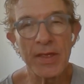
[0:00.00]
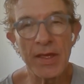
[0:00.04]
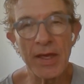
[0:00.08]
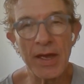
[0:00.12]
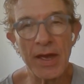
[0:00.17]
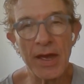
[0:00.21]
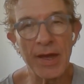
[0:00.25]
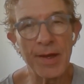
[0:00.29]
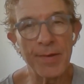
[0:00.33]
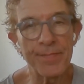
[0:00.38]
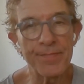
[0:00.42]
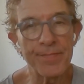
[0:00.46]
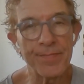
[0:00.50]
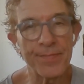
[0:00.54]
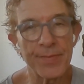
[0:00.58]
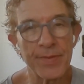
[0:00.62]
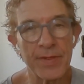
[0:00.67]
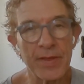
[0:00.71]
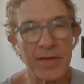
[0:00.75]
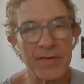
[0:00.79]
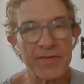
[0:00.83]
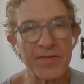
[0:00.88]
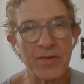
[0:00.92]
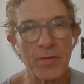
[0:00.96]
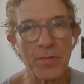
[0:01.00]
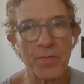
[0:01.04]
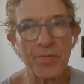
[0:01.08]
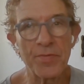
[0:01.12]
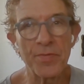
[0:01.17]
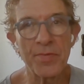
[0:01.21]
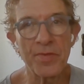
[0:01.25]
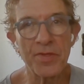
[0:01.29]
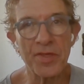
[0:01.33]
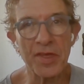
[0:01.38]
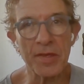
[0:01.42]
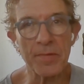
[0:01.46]
I still
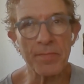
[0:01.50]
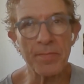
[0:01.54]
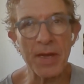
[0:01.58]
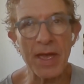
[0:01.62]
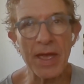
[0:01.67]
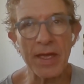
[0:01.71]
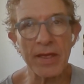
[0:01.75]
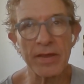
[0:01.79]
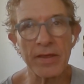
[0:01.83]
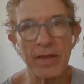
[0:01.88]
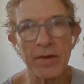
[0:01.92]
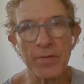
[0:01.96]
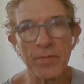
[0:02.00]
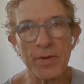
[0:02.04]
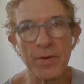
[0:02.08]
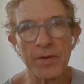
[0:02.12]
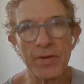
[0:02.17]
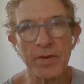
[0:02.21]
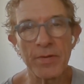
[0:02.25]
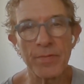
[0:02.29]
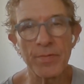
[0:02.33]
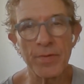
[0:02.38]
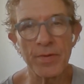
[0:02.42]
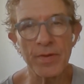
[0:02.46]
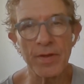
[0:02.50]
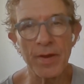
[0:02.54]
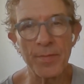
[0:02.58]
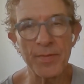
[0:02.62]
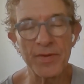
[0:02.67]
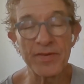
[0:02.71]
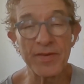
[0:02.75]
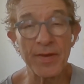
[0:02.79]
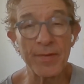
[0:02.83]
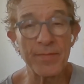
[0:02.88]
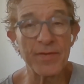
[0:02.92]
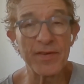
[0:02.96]
think back. Some
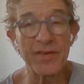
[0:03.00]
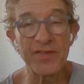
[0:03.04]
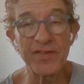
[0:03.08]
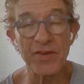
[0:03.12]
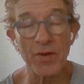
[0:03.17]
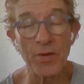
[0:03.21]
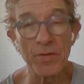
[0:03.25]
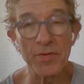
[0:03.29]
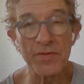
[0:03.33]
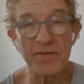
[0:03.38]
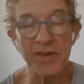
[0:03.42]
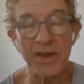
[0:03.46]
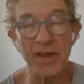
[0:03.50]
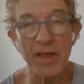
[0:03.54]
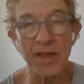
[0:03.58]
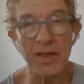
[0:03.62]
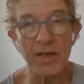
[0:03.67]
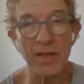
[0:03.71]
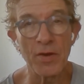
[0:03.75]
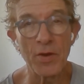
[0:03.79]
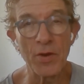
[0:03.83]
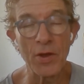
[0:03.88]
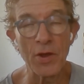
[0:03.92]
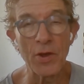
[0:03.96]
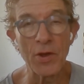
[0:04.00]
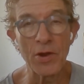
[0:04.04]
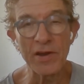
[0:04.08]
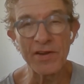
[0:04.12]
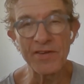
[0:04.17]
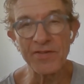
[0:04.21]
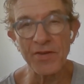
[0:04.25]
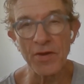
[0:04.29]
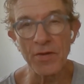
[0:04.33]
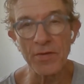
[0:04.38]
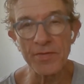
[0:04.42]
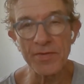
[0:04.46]
of these songs, early
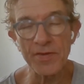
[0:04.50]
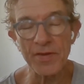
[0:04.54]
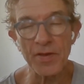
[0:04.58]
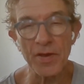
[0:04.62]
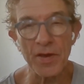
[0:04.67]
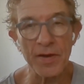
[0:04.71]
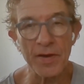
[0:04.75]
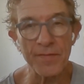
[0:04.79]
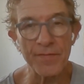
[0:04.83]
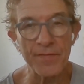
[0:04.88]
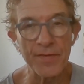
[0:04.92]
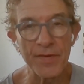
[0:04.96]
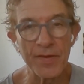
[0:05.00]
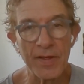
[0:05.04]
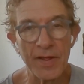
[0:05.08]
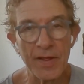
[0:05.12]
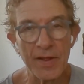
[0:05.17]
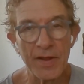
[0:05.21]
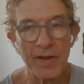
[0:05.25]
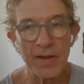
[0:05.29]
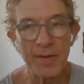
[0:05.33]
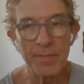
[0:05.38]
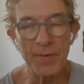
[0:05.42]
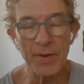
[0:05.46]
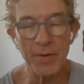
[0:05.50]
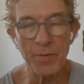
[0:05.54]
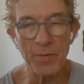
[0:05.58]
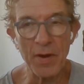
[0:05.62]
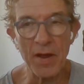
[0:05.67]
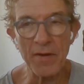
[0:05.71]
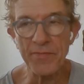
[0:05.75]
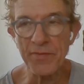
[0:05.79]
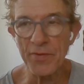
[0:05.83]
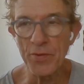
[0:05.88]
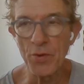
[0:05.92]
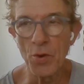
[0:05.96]
songs are kind of a bit
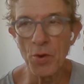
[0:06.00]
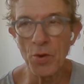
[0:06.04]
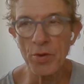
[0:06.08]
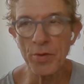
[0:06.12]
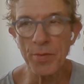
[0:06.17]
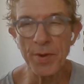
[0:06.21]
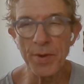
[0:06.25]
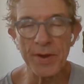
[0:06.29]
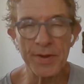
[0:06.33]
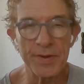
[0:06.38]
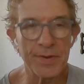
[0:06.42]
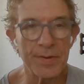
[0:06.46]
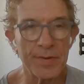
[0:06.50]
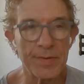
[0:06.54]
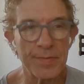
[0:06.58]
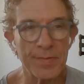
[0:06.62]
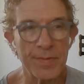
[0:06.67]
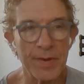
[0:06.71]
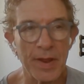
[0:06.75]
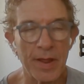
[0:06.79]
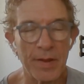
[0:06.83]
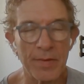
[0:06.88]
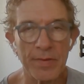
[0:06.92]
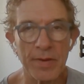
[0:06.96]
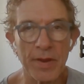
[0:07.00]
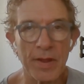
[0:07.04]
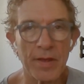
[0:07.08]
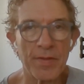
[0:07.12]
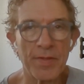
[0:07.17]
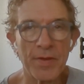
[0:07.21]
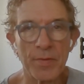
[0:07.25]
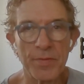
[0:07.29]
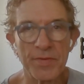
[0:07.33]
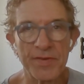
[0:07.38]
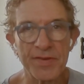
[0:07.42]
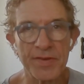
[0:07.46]
rough and awkward, and
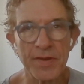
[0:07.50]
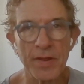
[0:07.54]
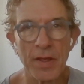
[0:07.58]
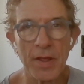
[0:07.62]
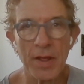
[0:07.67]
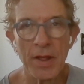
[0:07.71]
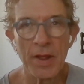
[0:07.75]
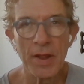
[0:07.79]
there was.